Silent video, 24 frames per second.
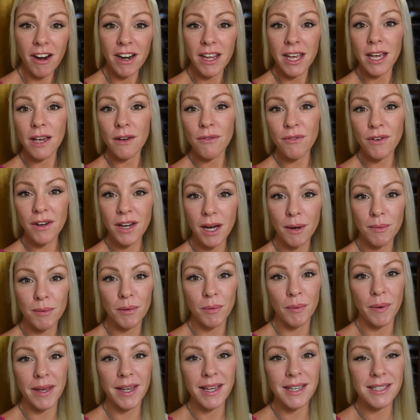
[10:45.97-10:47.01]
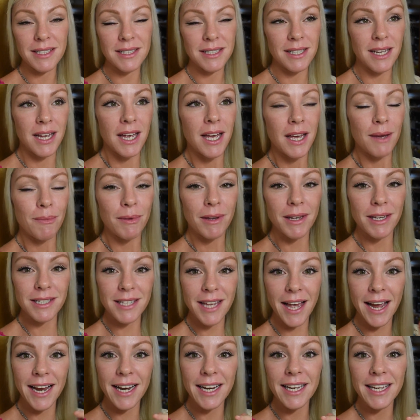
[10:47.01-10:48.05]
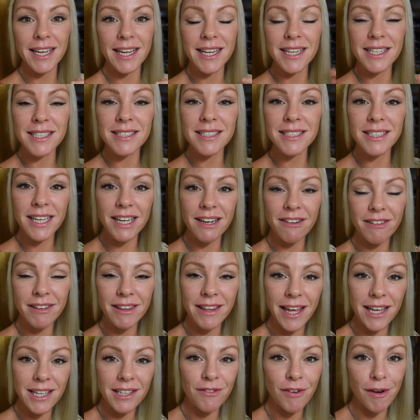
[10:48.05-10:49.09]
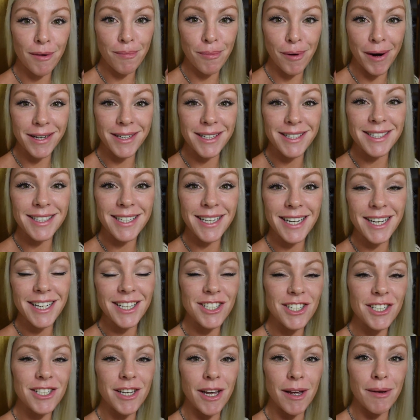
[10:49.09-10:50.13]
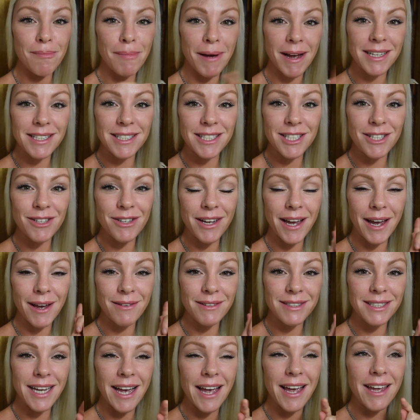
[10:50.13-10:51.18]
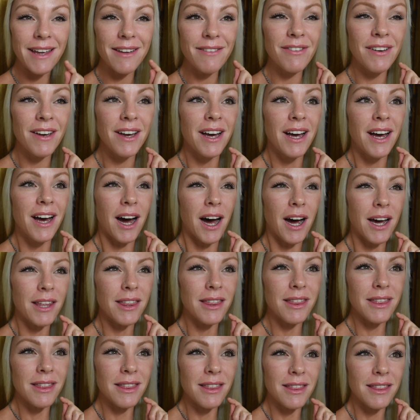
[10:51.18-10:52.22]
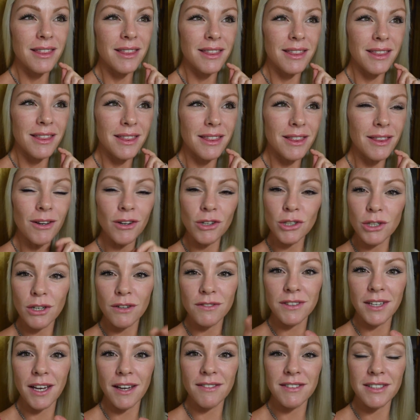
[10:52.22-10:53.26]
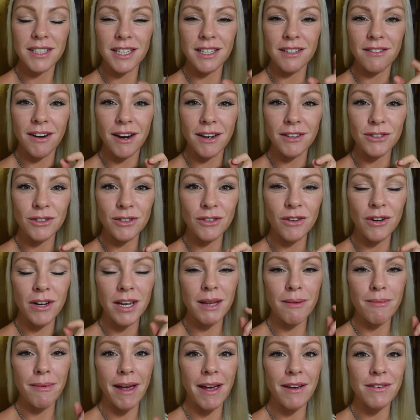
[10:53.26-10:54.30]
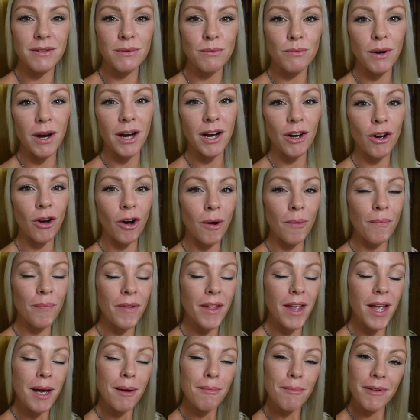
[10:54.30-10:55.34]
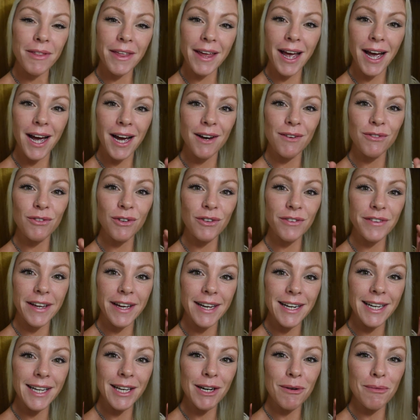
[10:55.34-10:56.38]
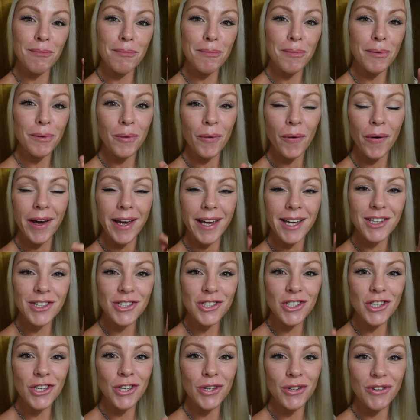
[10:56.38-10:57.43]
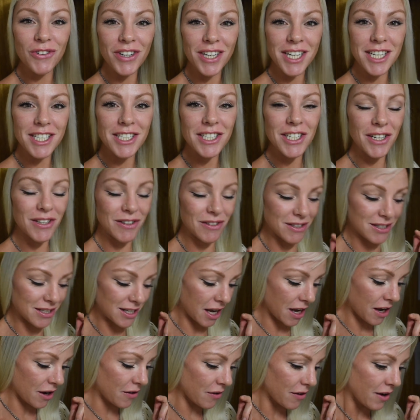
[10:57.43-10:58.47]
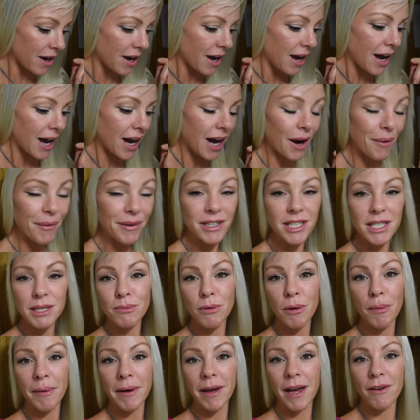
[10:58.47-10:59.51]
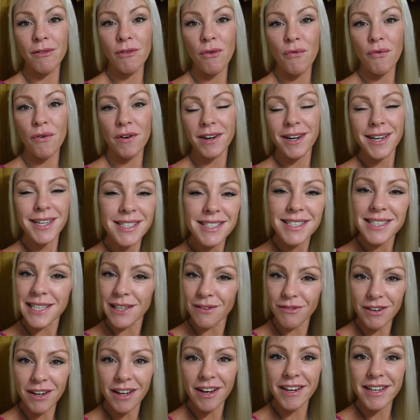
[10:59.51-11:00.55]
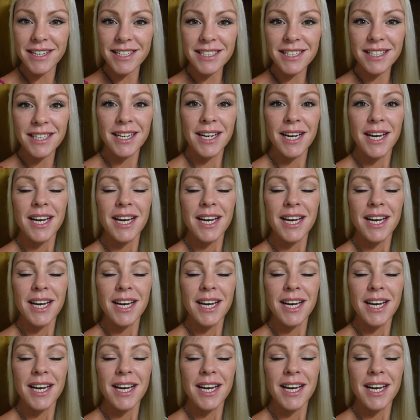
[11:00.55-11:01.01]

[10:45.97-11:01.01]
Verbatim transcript: only here for a couple of weeks because Hayley is nearing the end of her pregnancy and she's going back to the UK with Dave. I am not sure if Dave's sticking around or not, he may have some work on, but they have got their little boy due really soon, so uh, we're just popping over for a nice civilised,